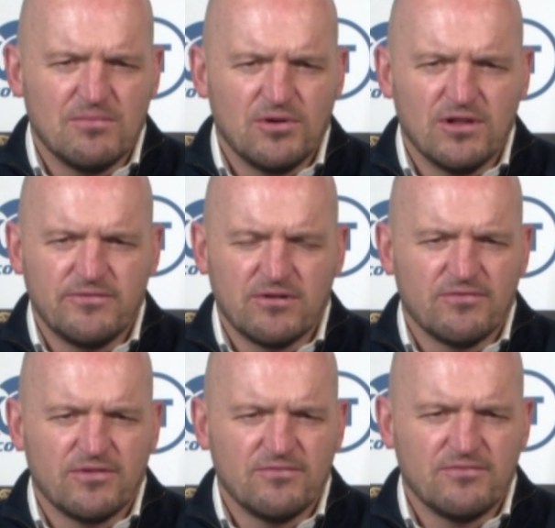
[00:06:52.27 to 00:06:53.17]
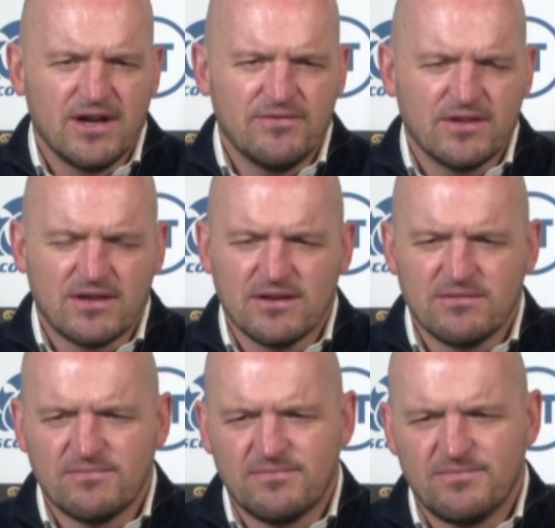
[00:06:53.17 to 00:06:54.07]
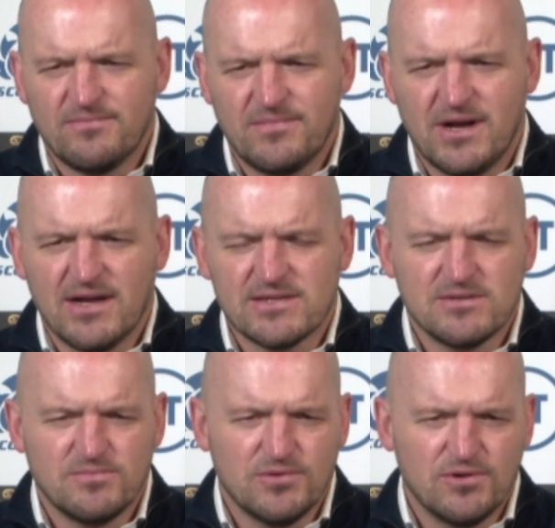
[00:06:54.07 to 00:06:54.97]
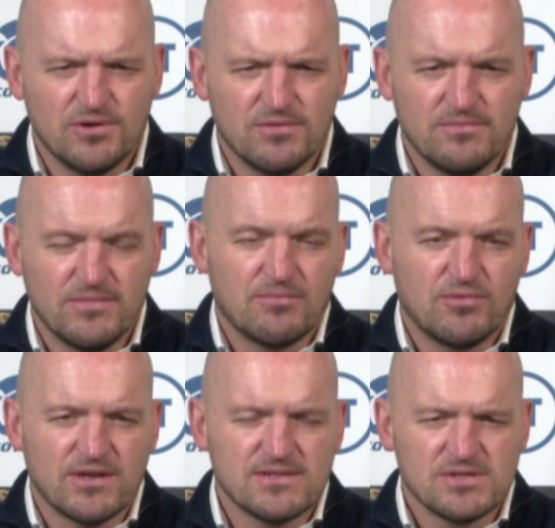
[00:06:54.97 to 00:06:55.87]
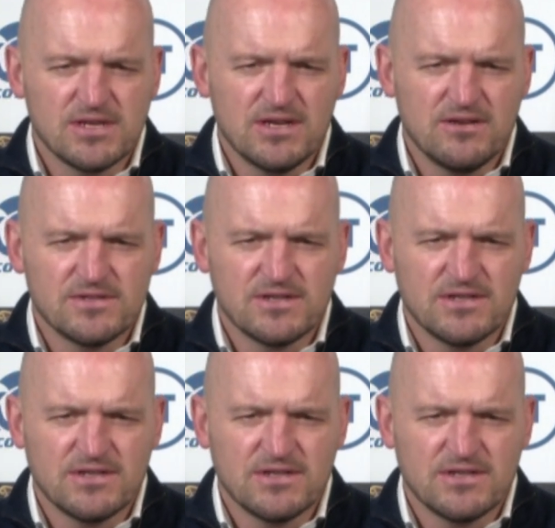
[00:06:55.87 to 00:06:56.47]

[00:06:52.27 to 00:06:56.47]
If you've got a front five that can pass, support, make breaks themselves, and